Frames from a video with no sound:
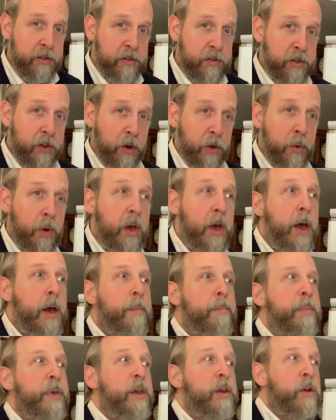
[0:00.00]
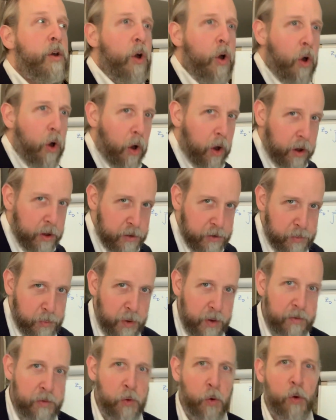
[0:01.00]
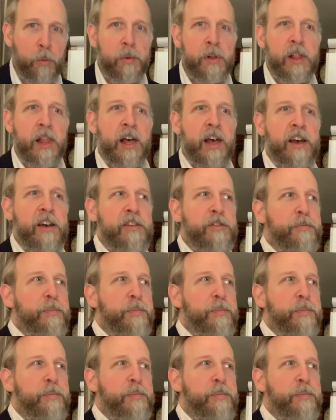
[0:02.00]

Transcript: So because we've normalized,